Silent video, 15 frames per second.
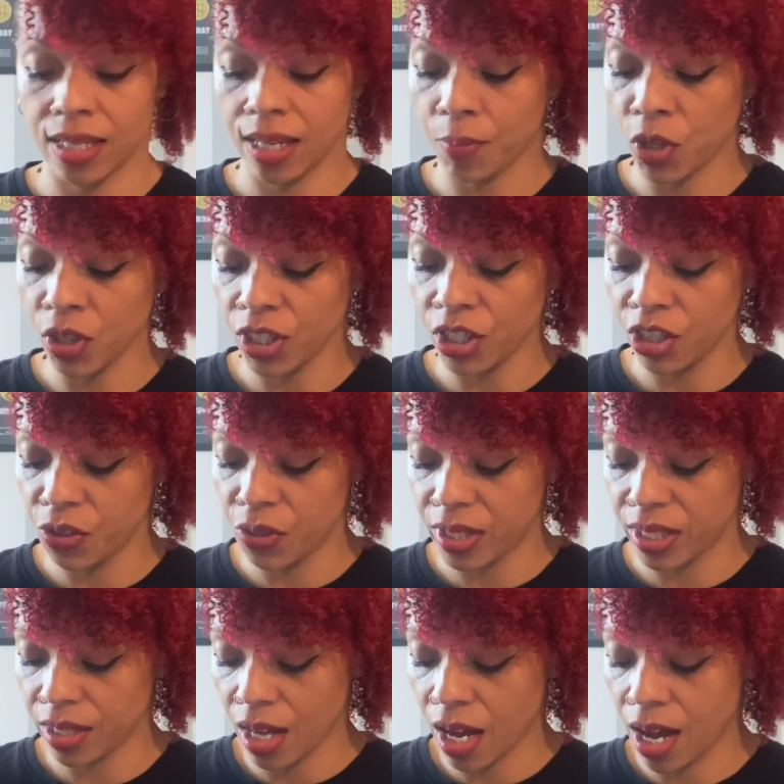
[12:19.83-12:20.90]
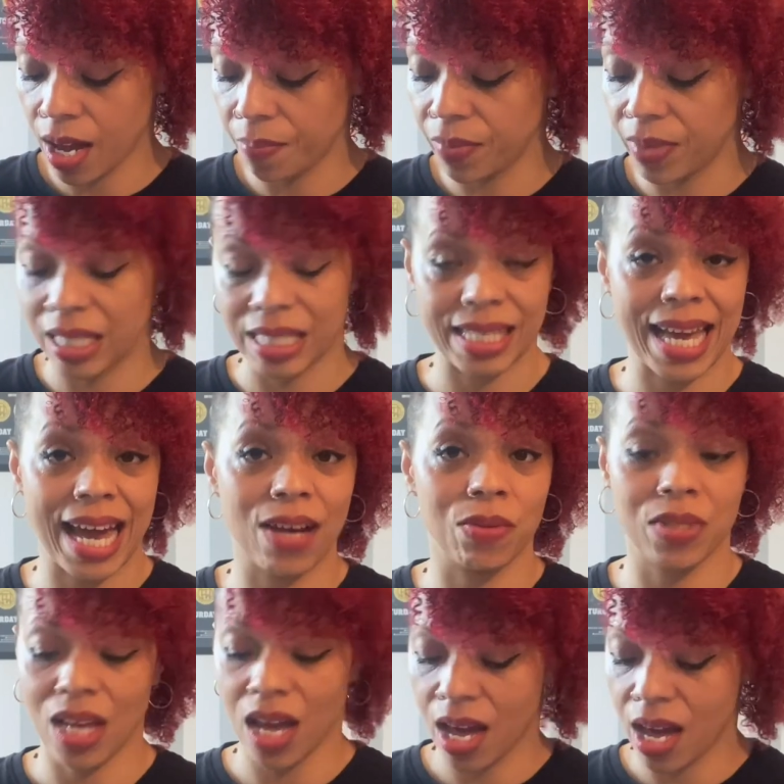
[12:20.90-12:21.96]
And I'm going to use the
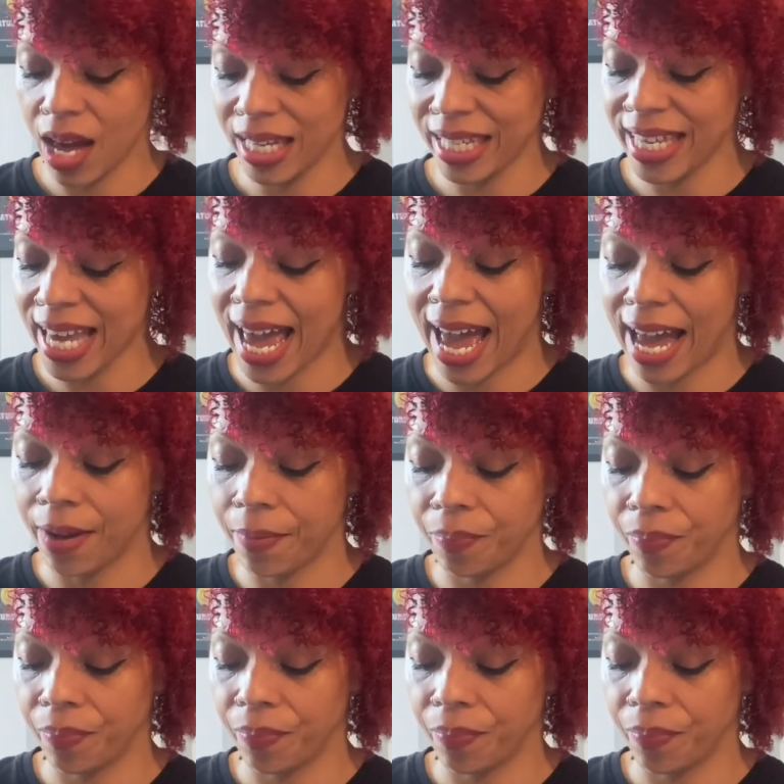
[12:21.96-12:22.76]
sound, yeah.